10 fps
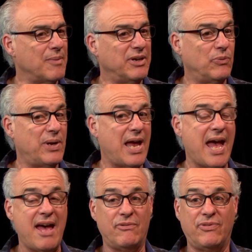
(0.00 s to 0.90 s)
I mean, we
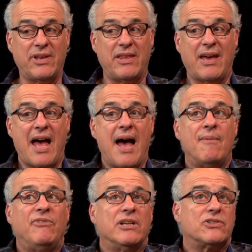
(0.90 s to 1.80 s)
have the
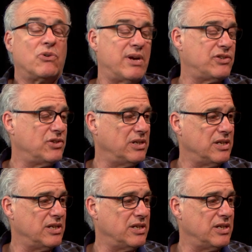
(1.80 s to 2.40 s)
obvious question